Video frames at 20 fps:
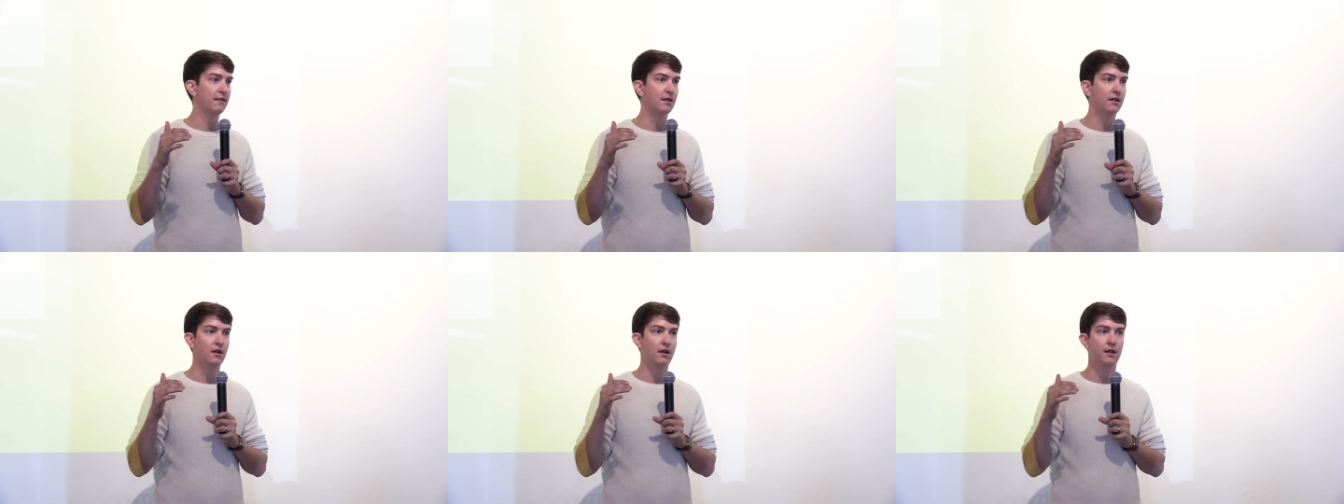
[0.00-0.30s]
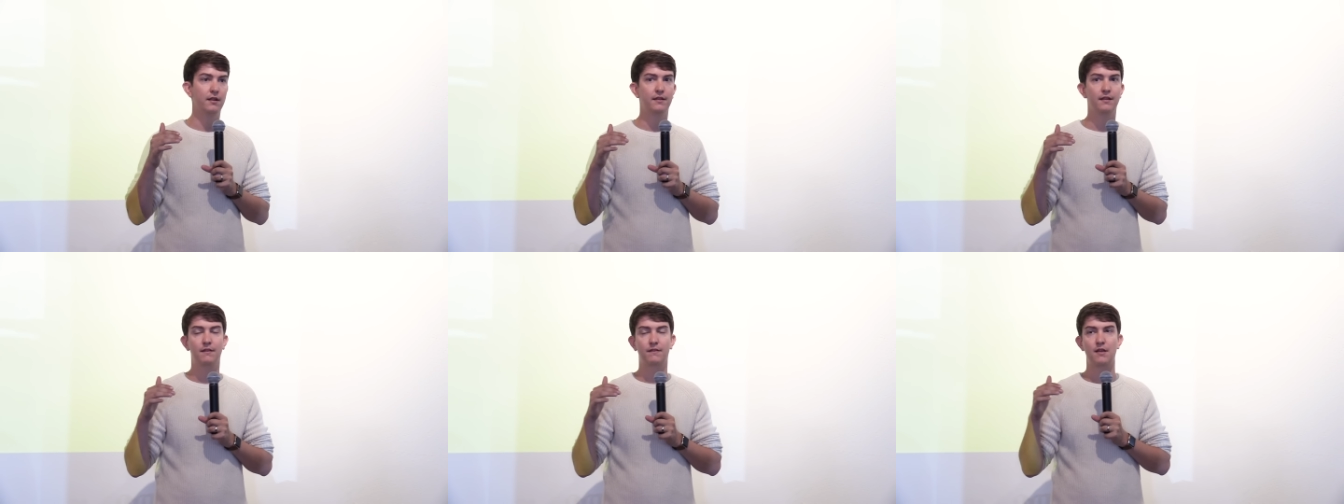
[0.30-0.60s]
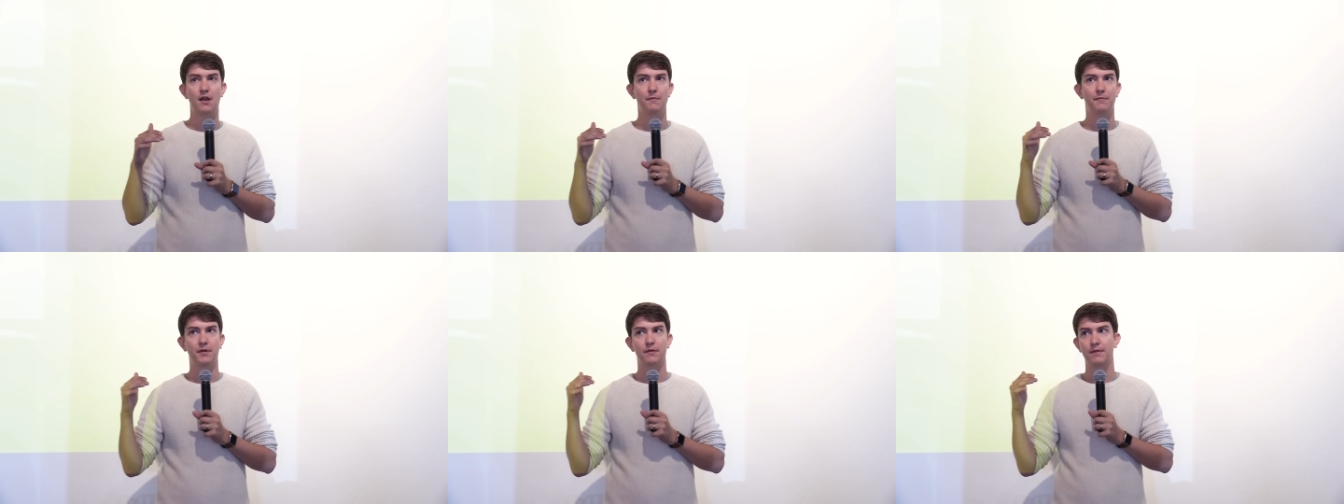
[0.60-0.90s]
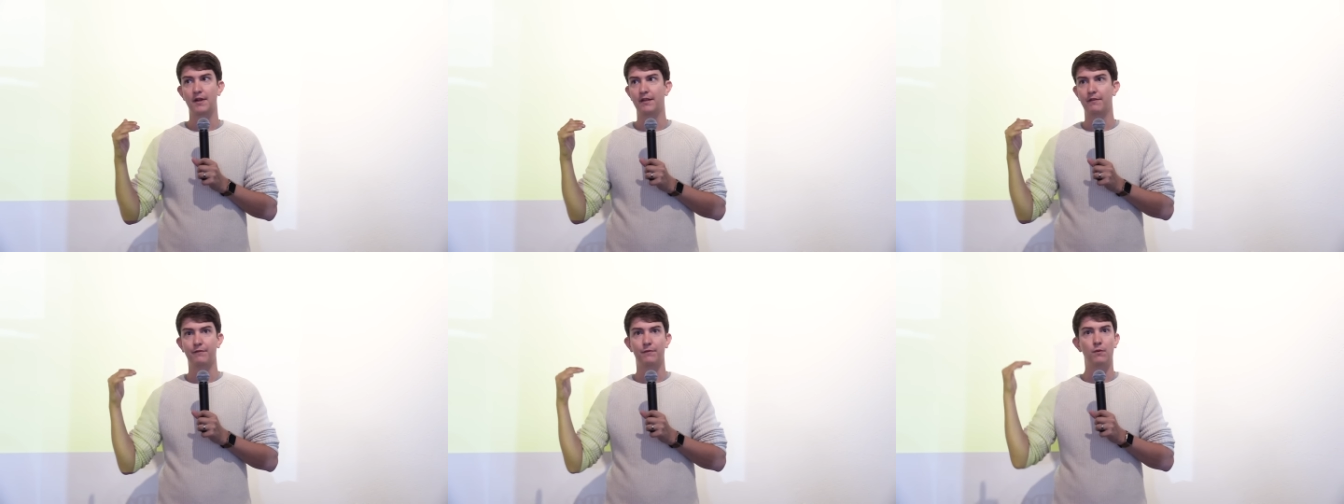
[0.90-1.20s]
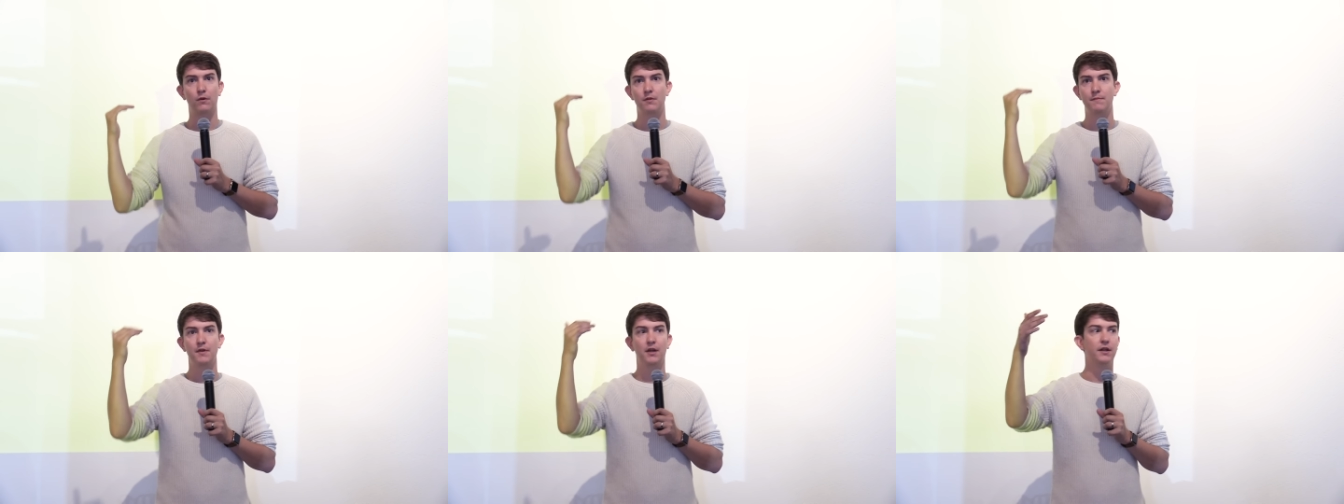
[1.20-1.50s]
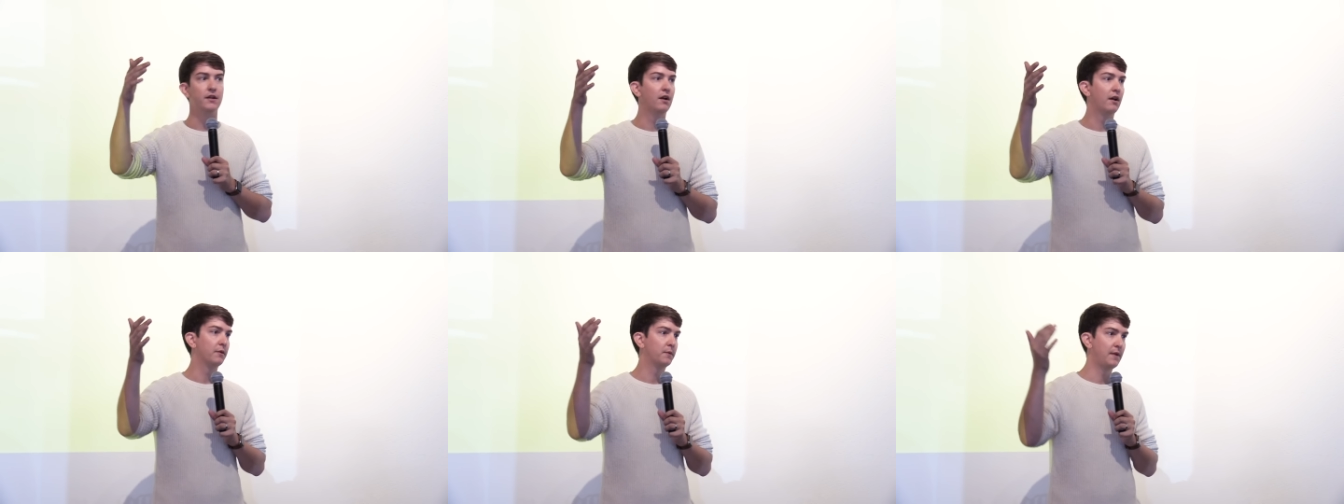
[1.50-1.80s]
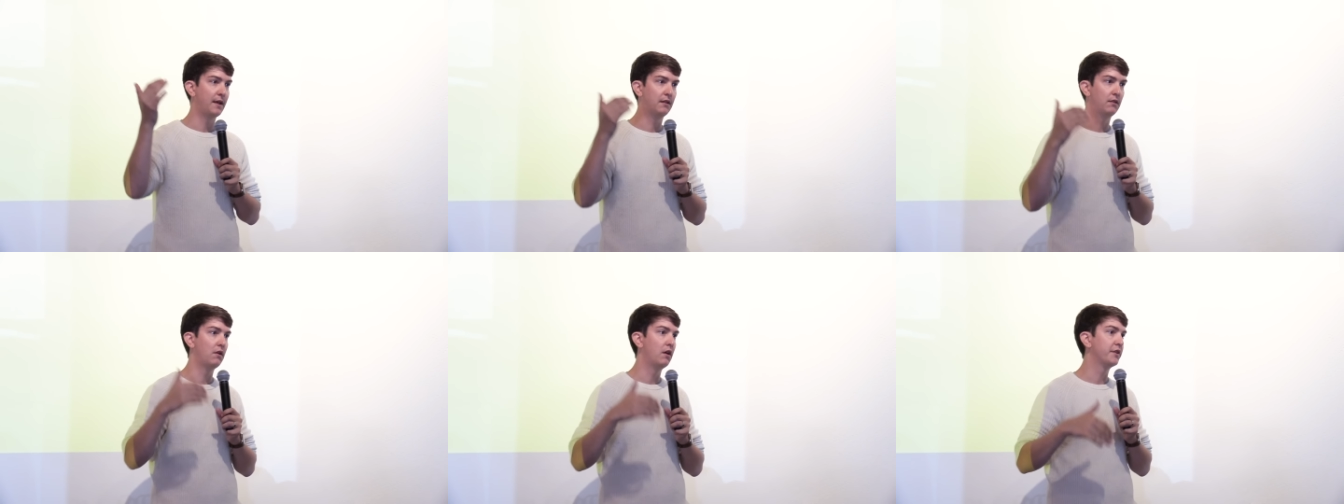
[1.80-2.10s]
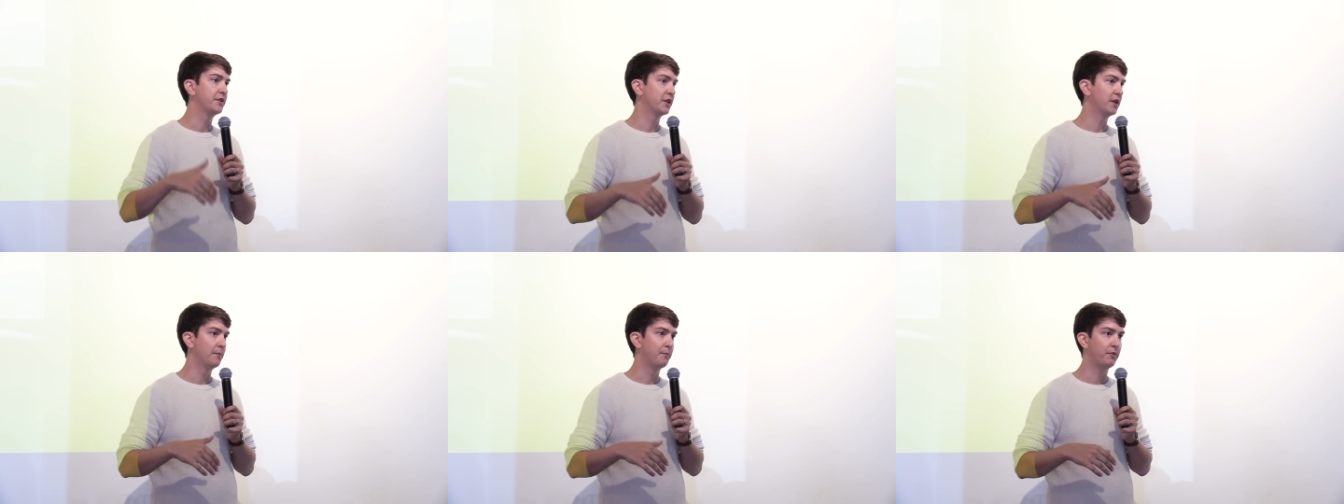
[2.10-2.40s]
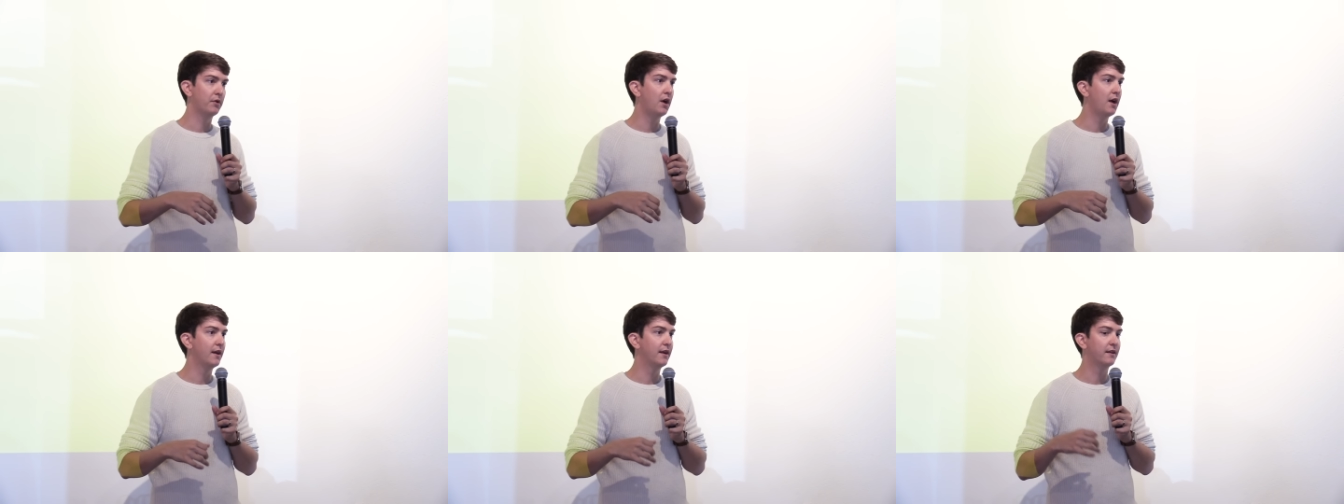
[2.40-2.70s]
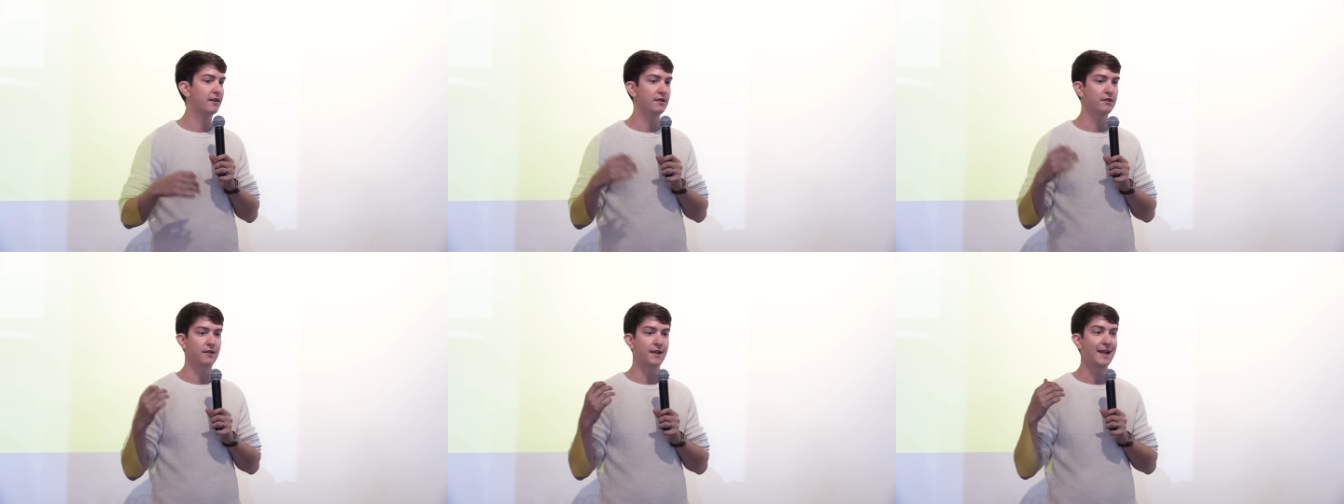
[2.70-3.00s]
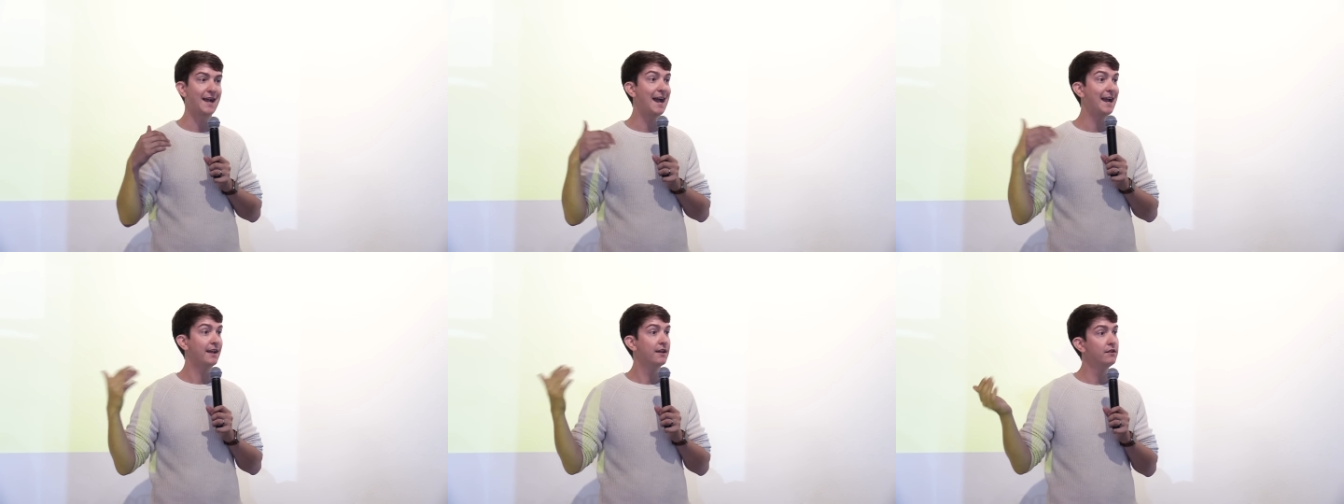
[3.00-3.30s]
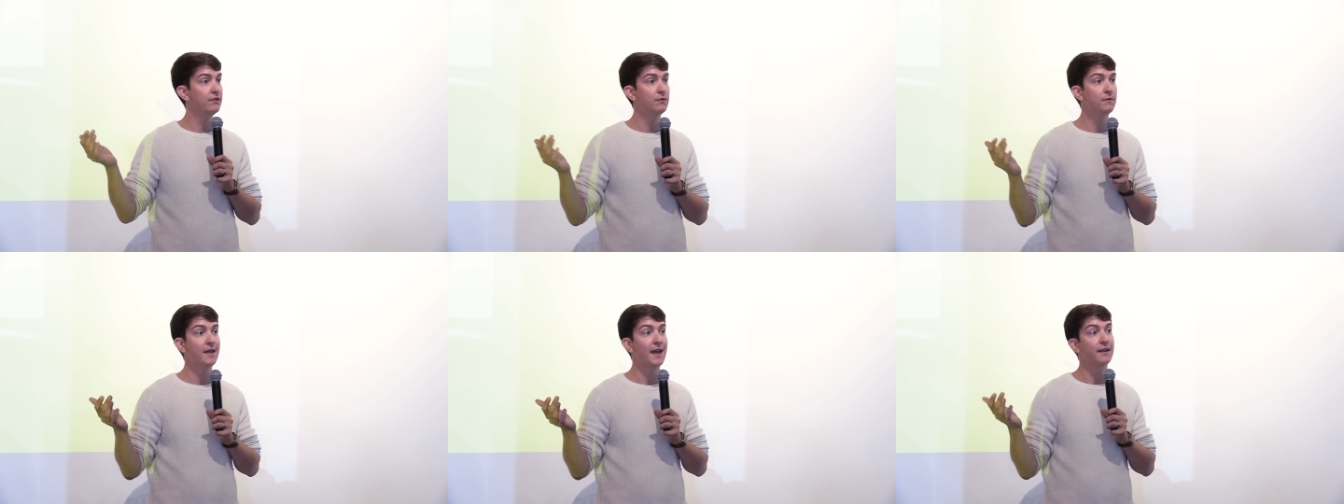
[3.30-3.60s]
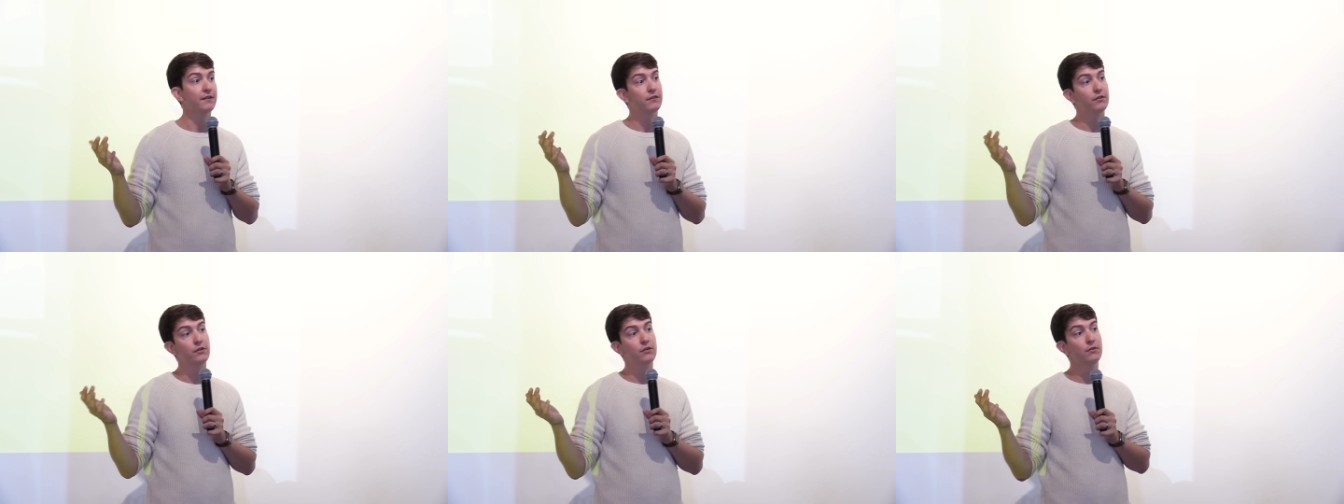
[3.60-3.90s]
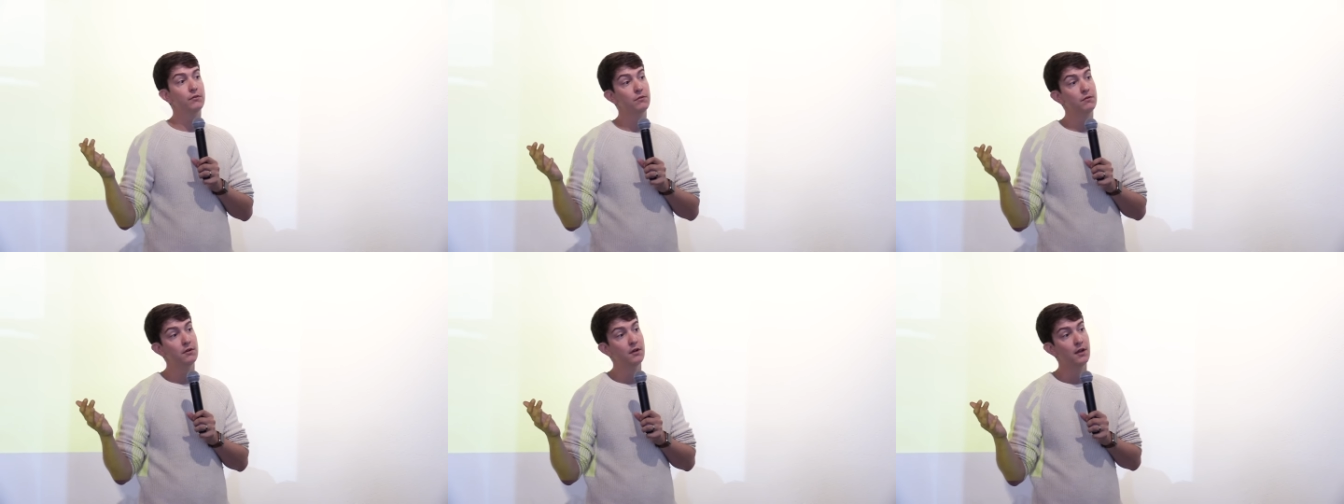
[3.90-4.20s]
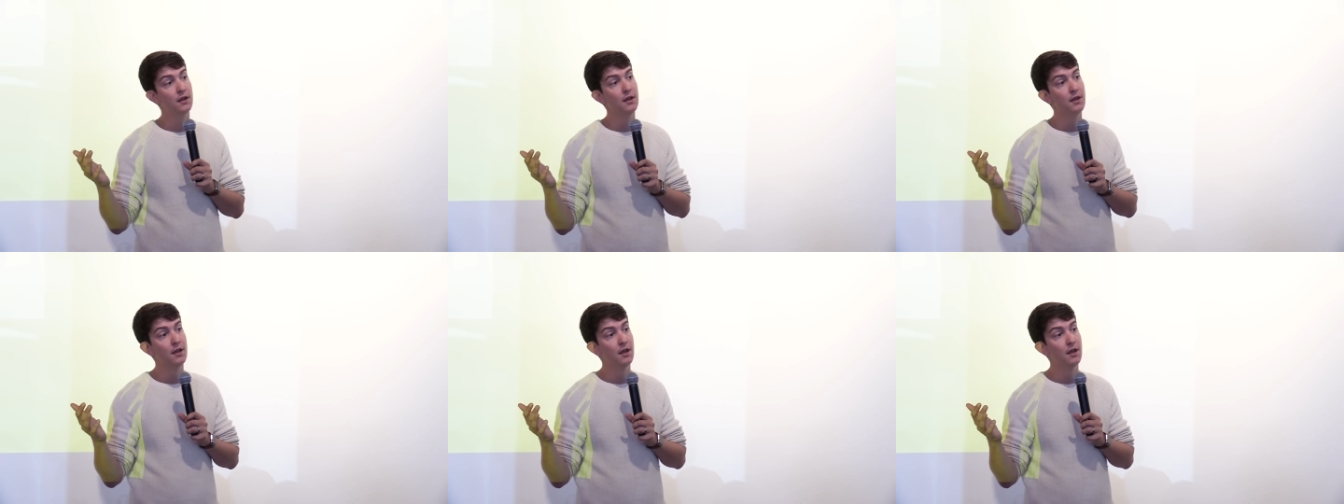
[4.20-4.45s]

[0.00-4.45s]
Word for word: and this company raised $40 million without launching a product, and you're like, I can do that too.